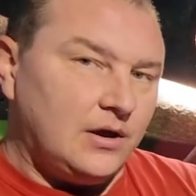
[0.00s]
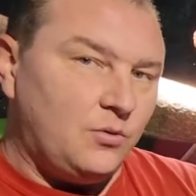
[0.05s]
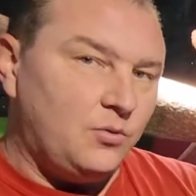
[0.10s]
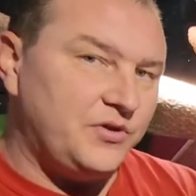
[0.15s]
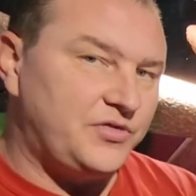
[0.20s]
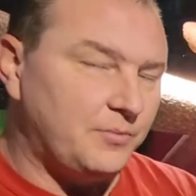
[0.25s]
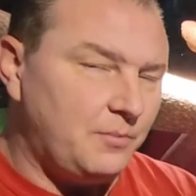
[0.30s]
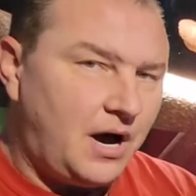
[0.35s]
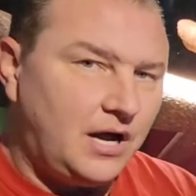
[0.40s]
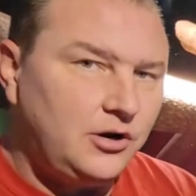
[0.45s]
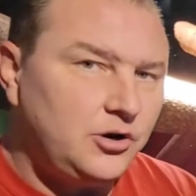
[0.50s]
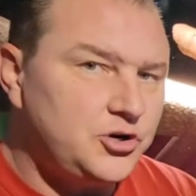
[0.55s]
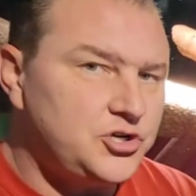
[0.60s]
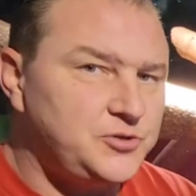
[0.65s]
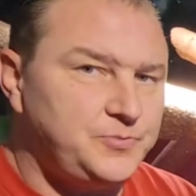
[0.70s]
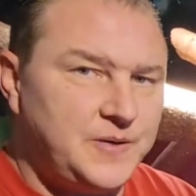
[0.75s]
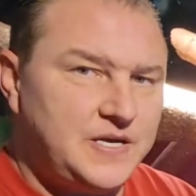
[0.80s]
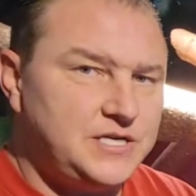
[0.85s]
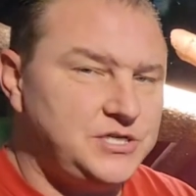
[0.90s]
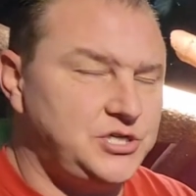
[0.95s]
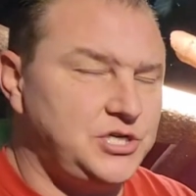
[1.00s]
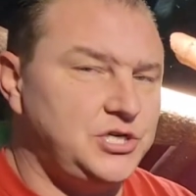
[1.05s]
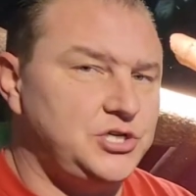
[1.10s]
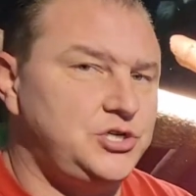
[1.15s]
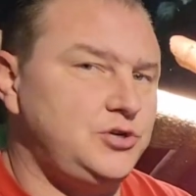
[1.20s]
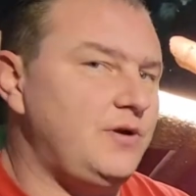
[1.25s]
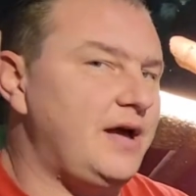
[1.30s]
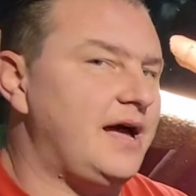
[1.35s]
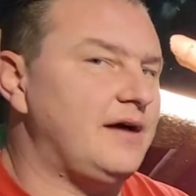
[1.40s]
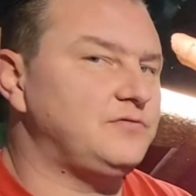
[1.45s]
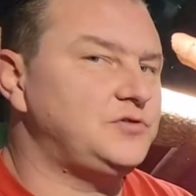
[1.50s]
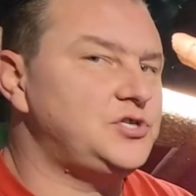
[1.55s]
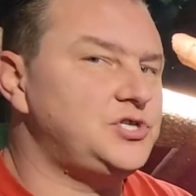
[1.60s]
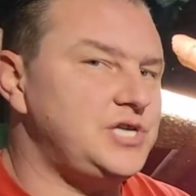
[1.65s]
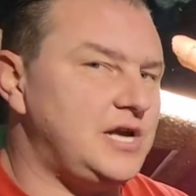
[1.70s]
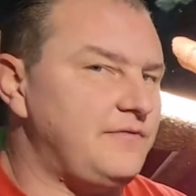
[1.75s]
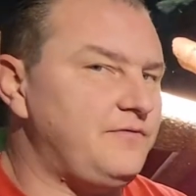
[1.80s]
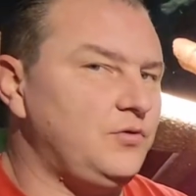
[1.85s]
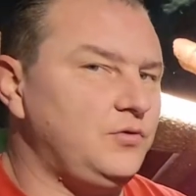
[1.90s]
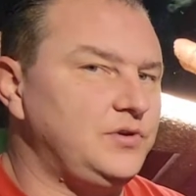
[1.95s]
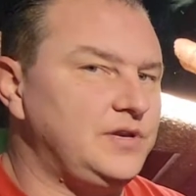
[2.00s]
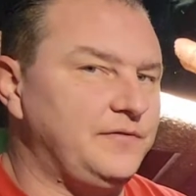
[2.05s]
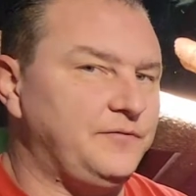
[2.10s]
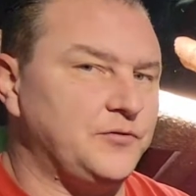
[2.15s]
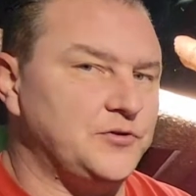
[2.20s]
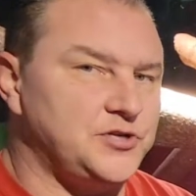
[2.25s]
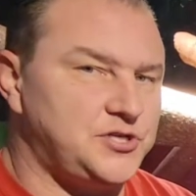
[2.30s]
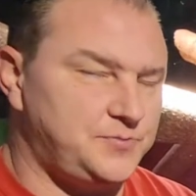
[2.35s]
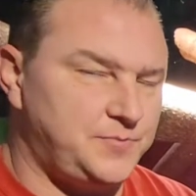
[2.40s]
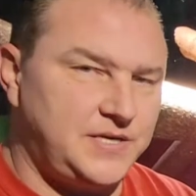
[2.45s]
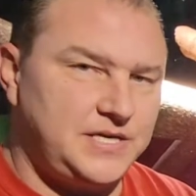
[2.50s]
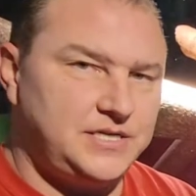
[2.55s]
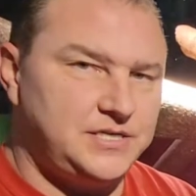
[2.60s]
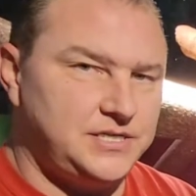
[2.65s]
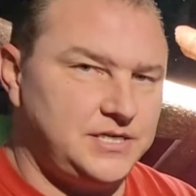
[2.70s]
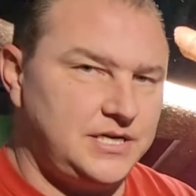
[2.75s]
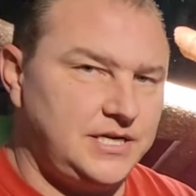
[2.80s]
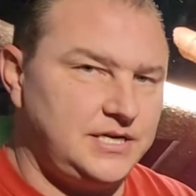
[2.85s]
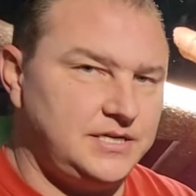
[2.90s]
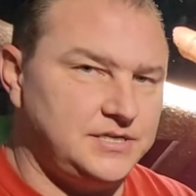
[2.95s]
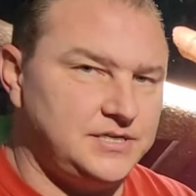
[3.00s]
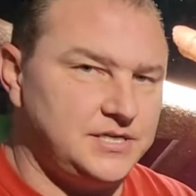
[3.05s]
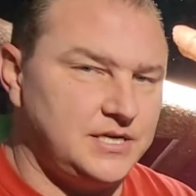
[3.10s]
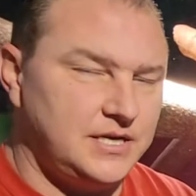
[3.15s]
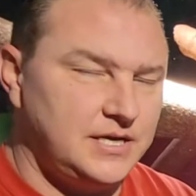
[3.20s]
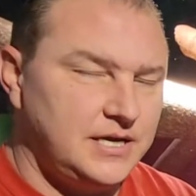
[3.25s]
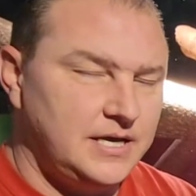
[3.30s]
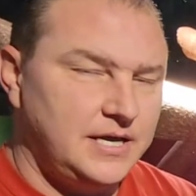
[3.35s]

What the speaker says: With the monitor species, you have several different species